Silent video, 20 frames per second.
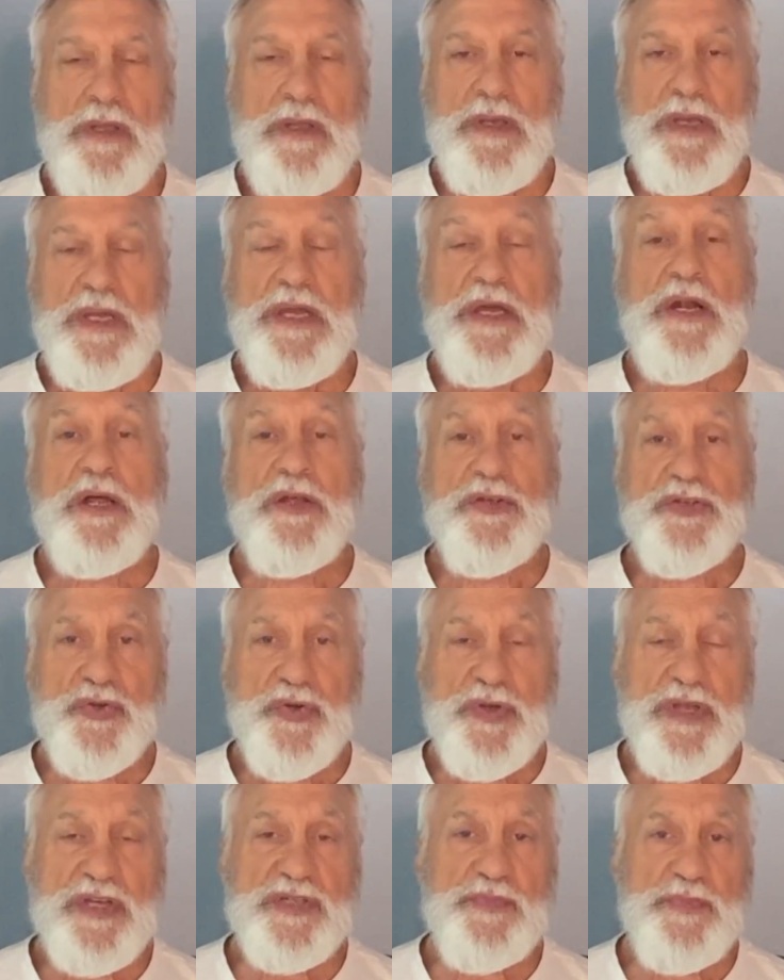It also
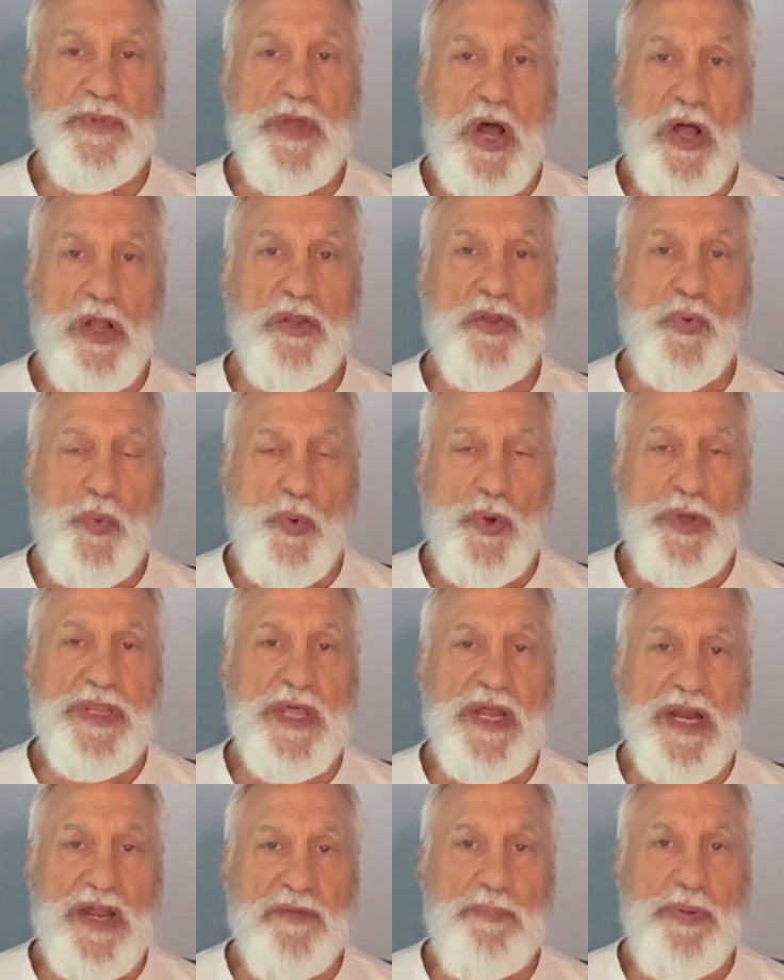gives me all the wood
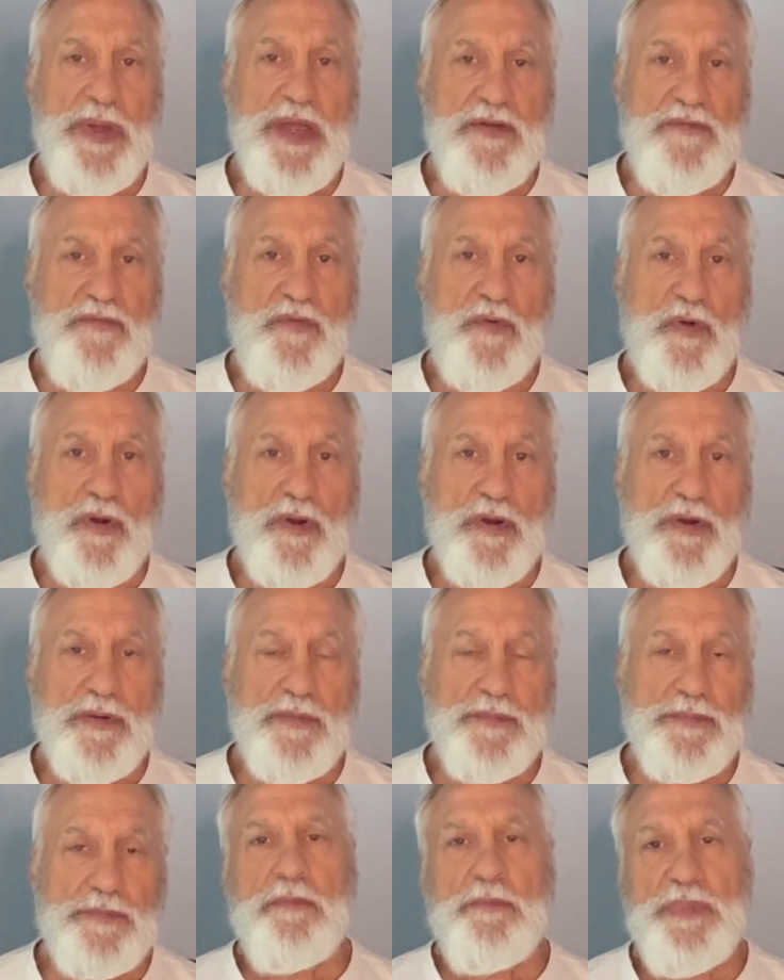that I paid for.
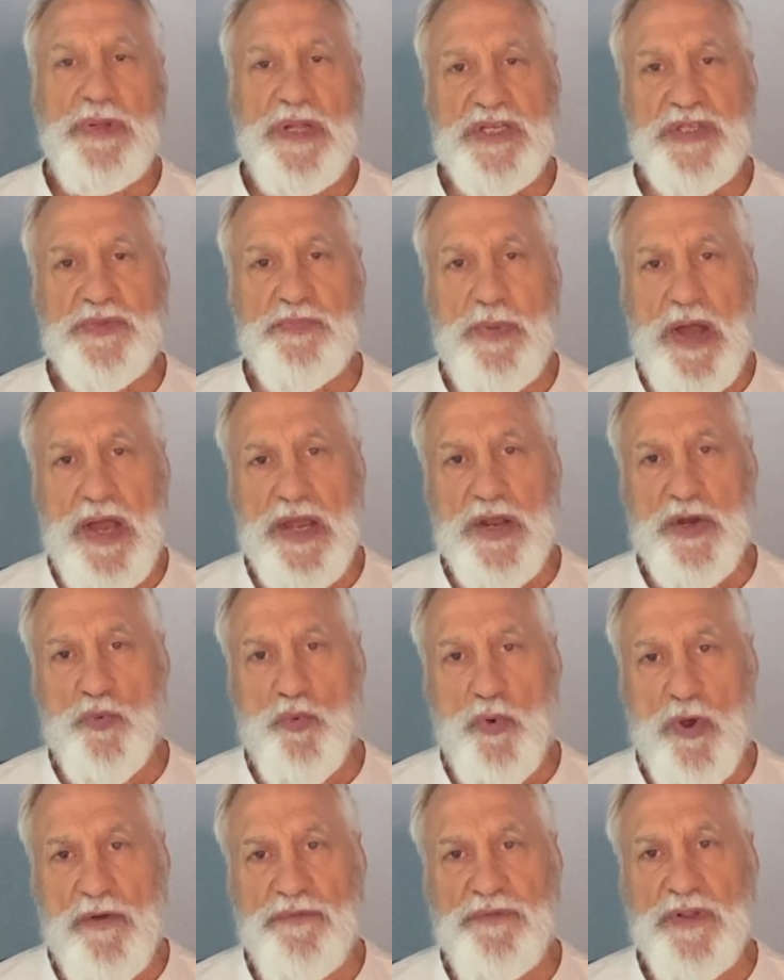Plus, buying
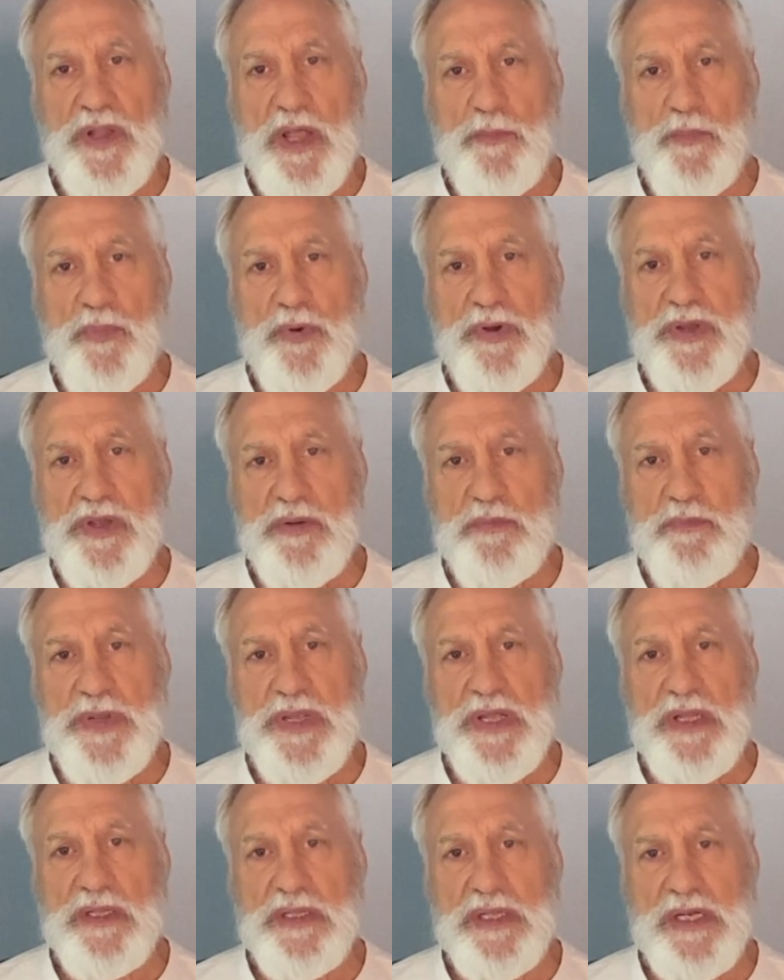rough lumber can be
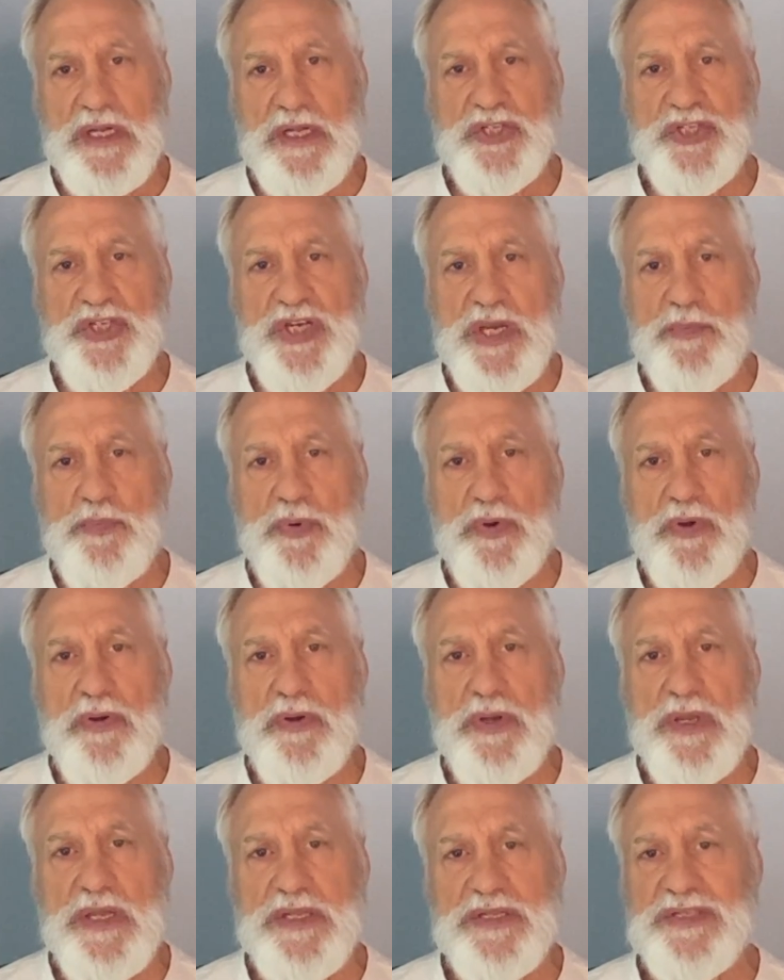a little
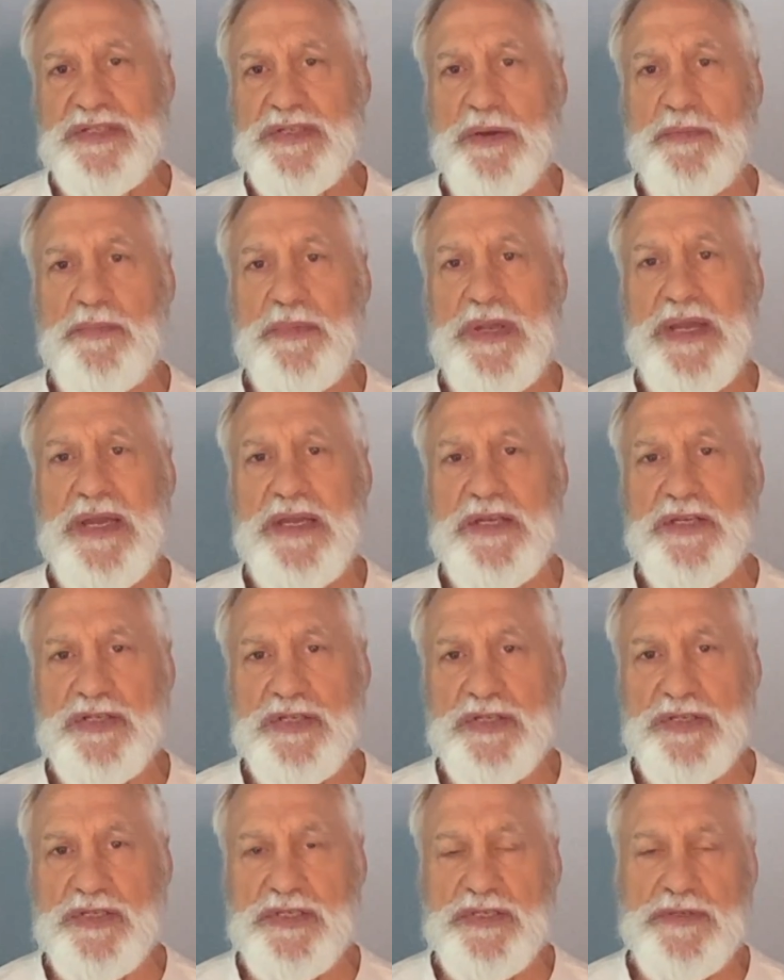cheaper in some
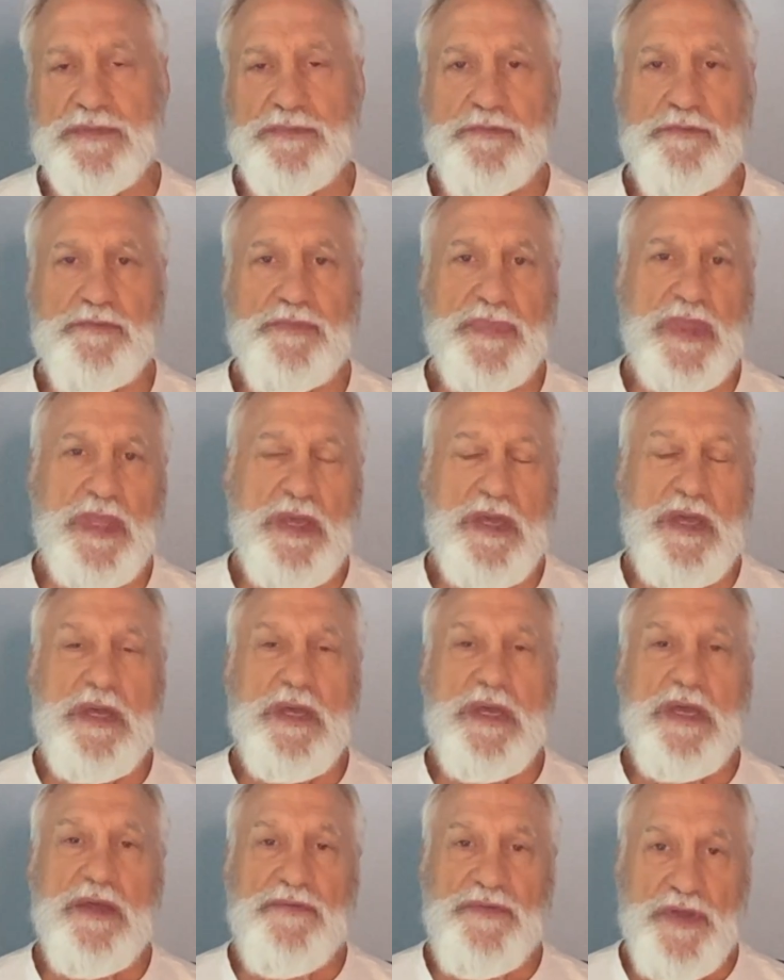cases.
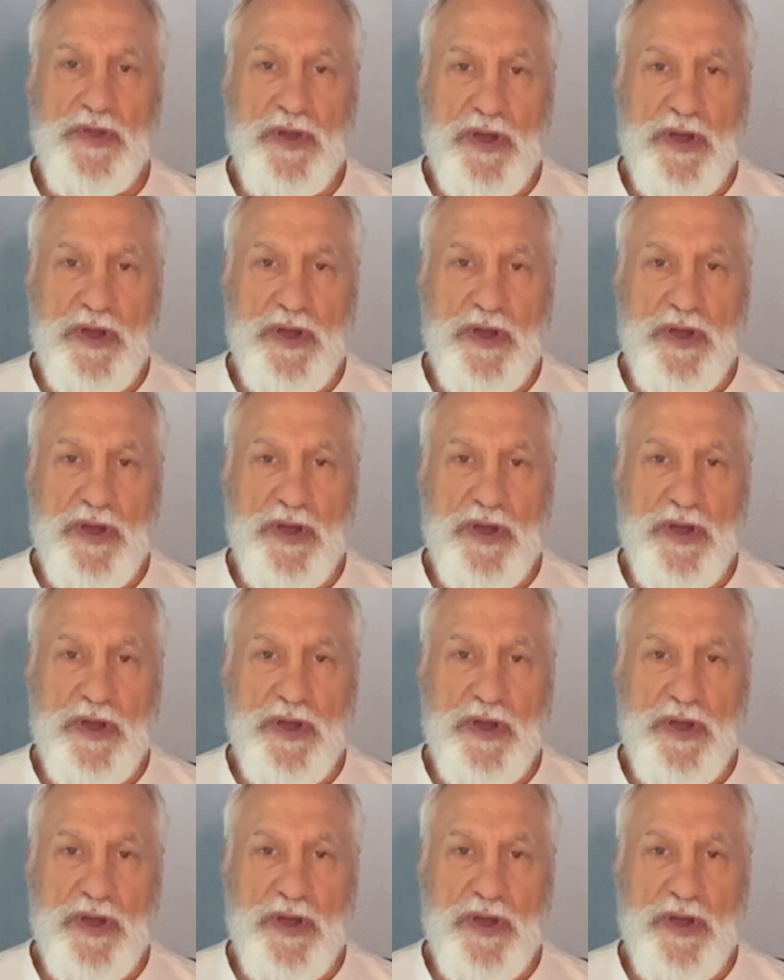If you